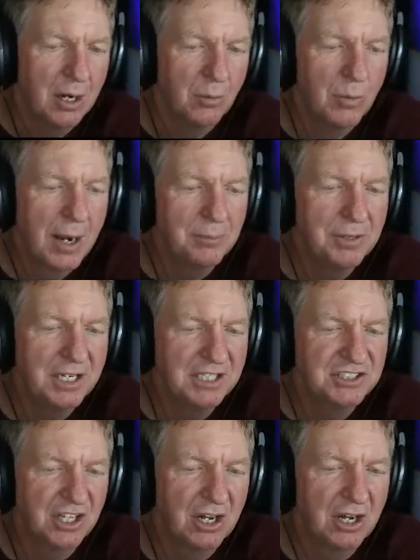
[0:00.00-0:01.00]

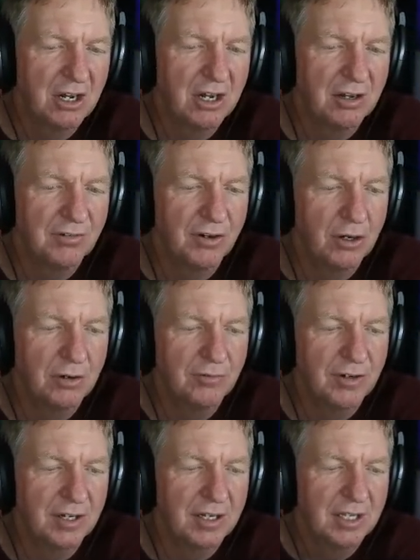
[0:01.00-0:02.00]
Remnants of
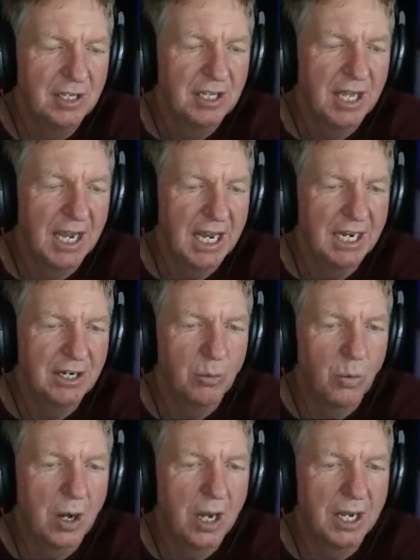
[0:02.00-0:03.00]
Jova and
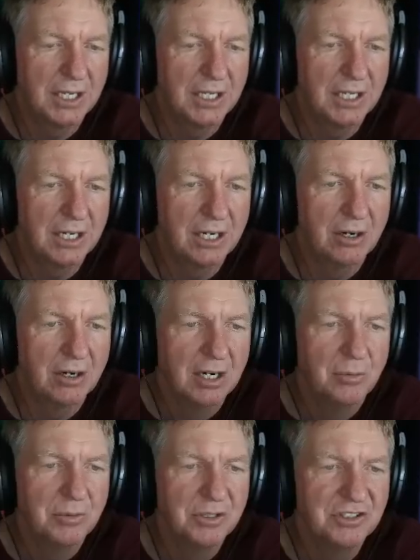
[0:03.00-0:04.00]
Hawaii here.
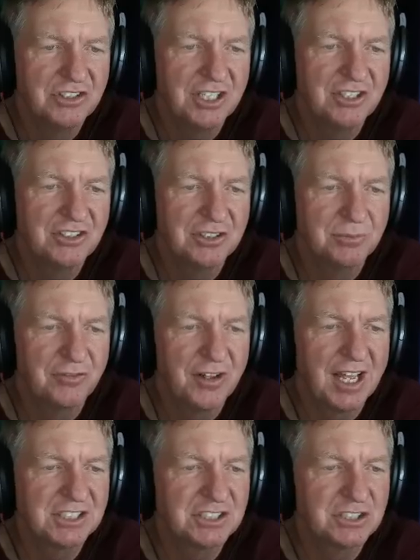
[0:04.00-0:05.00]
We see some
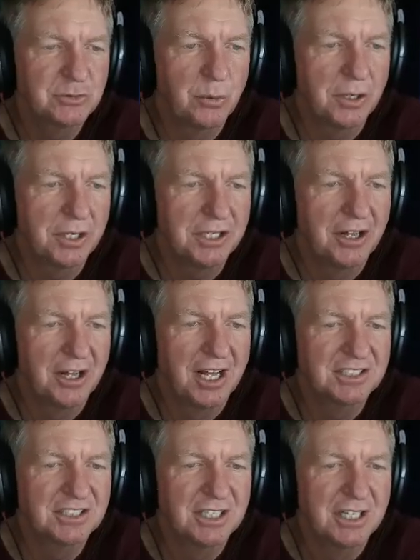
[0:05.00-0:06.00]
fetch, 20
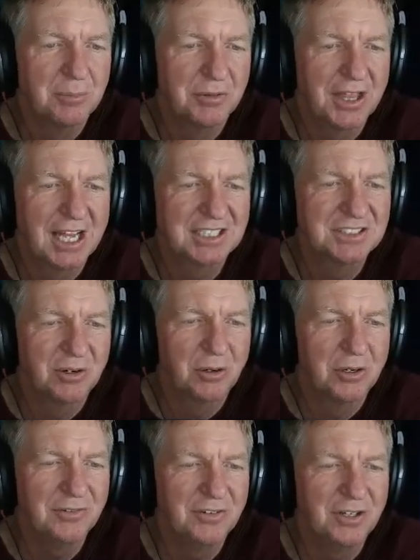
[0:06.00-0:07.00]
knots, but that's,
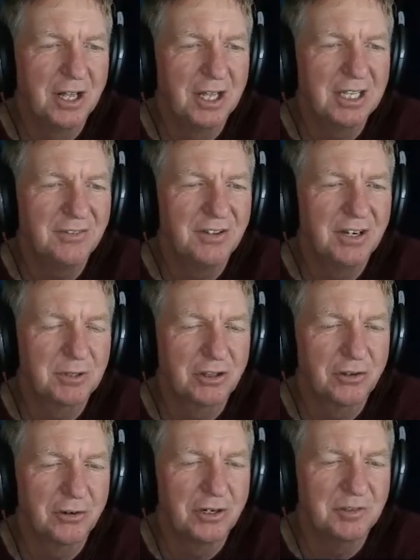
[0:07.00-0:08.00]
or even, even up to
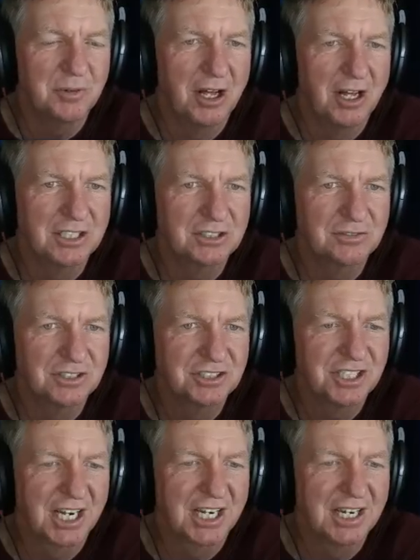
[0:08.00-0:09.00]
30 knots for a
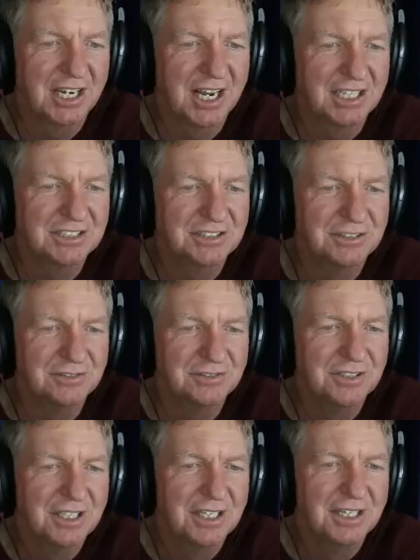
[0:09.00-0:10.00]
second as of
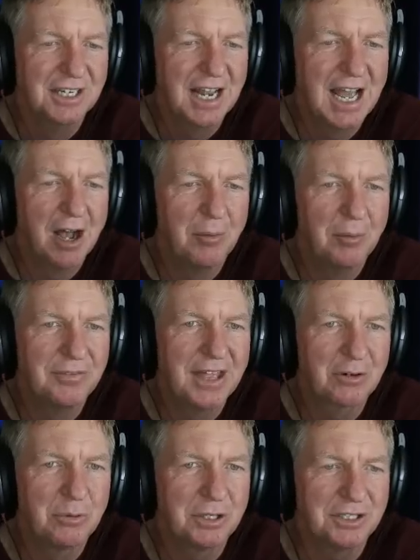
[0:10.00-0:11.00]
now, but
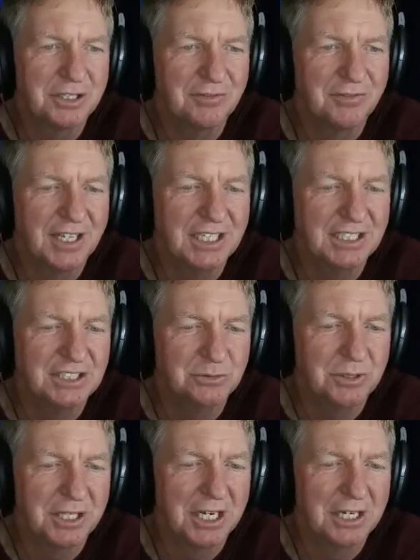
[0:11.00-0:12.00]
that quickly fades as
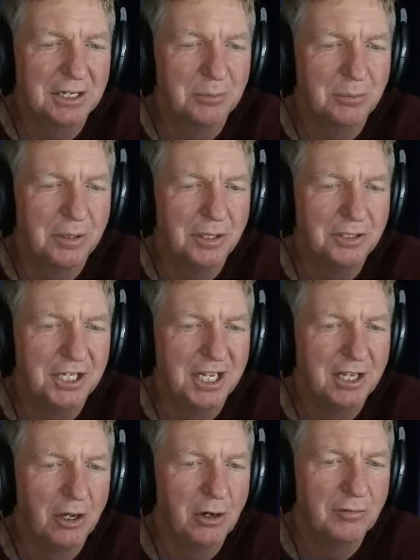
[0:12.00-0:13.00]
we get into
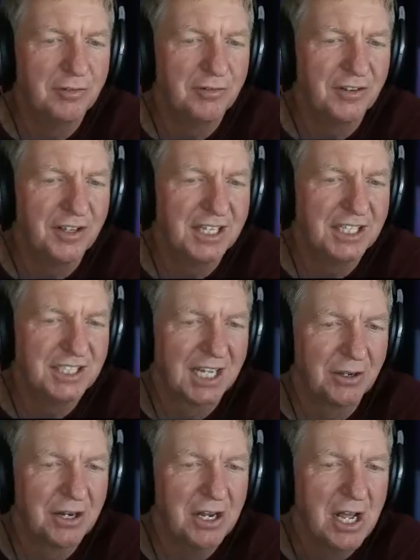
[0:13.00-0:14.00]
Monday. Jova fades
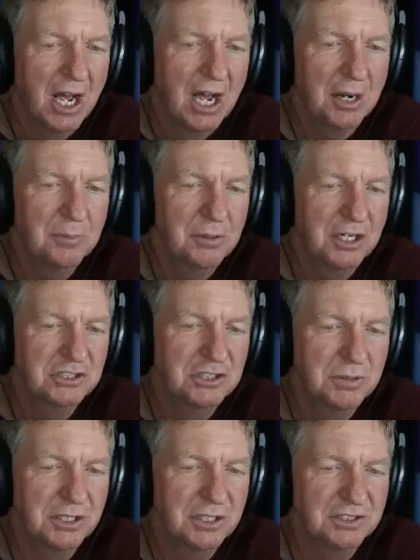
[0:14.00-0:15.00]
out. High pressure
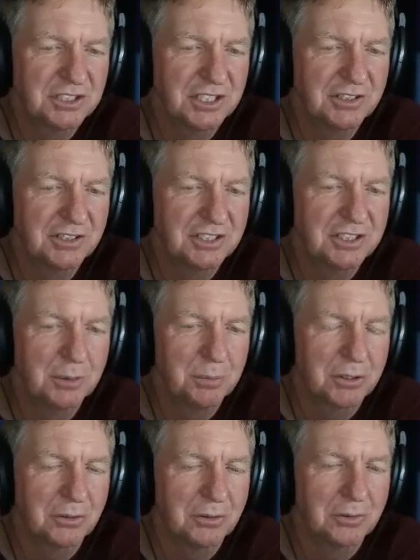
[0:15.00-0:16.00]
builds in. The
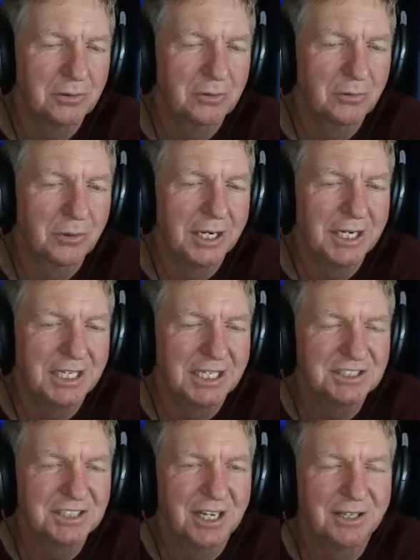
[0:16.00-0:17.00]
typical gradient,
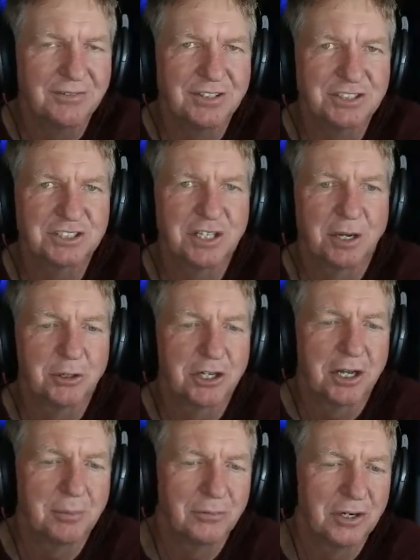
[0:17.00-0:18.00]
it's not even a
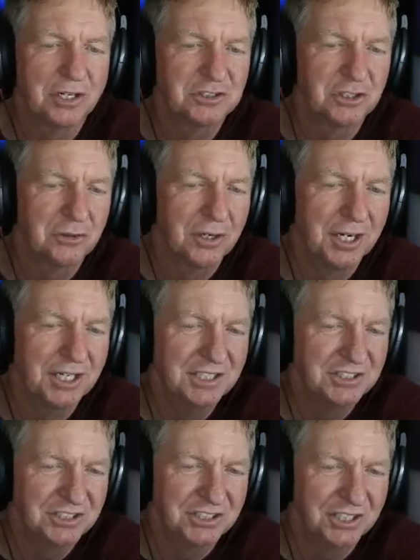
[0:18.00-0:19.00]
summertime pressure gradient.
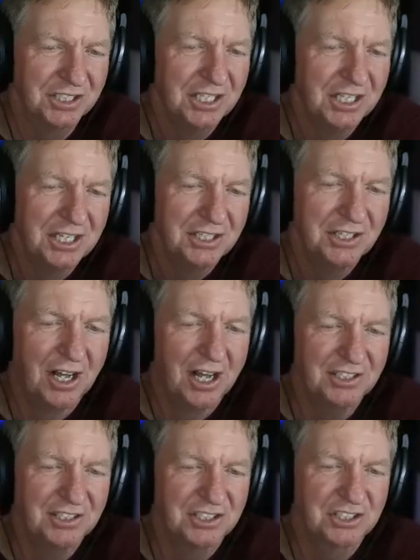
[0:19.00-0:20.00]
It's just a
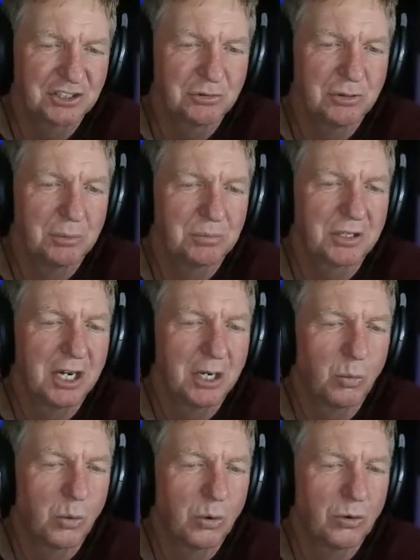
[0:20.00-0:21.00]
nondescript, kind
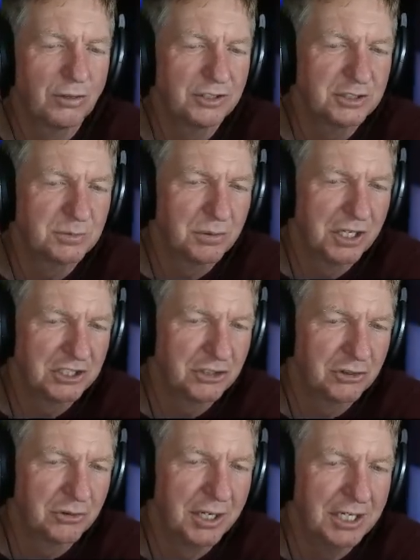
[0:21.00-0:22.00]
of worthless pressure
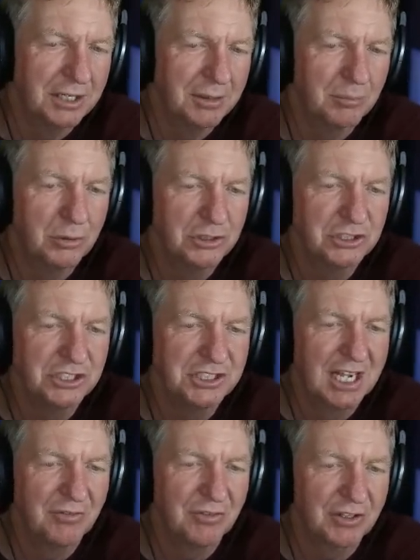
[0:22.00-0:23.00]
gradient pushing
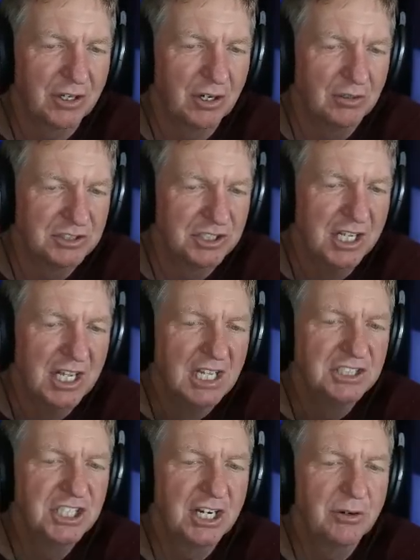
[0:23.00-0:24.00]
down the coast,
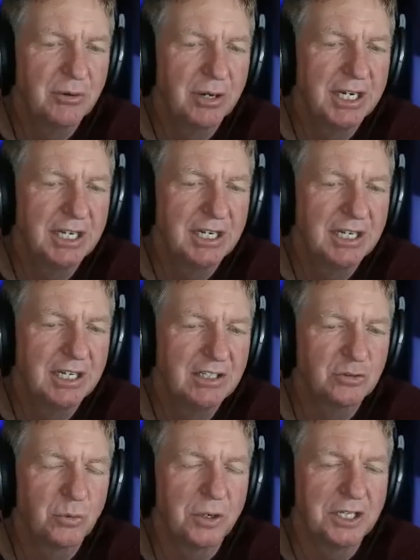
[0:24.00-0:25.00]
generating
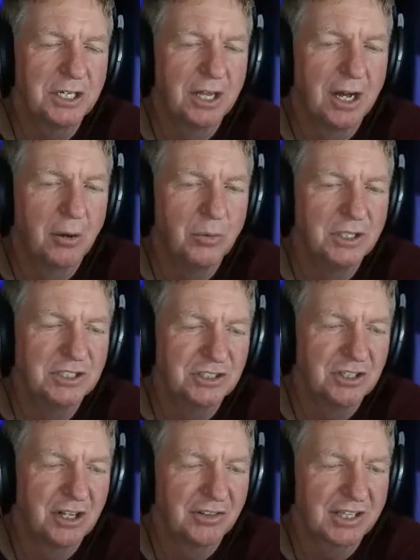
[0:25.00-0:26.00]
20 knot winds
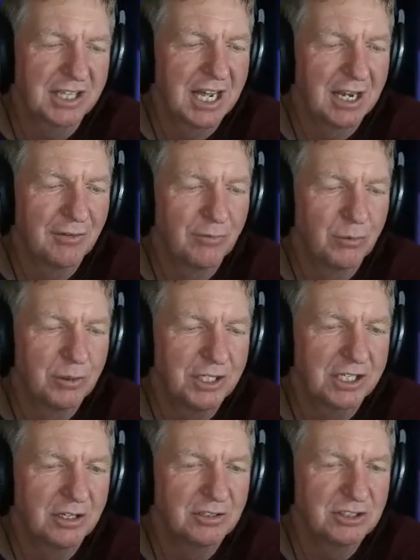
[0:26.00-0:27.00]
along the California
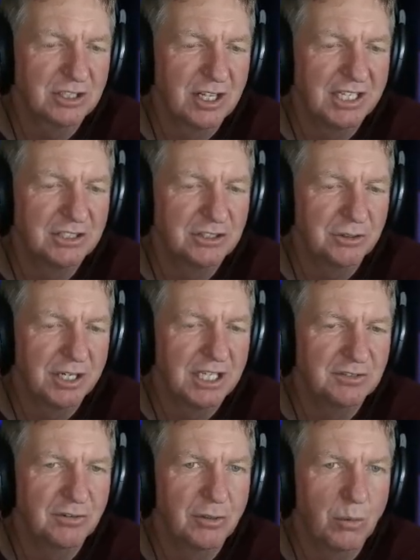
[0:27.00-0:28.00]
coast. Light
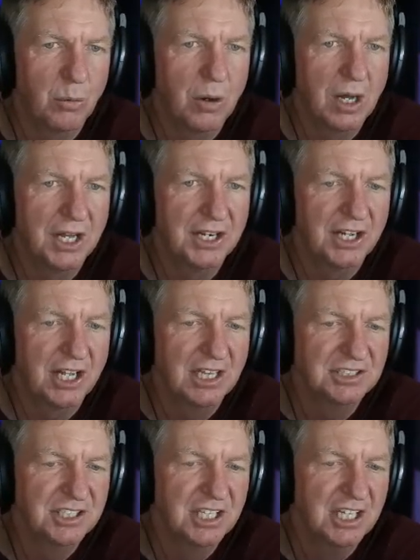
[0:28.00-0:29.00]
trades for the Hawaiian Islands.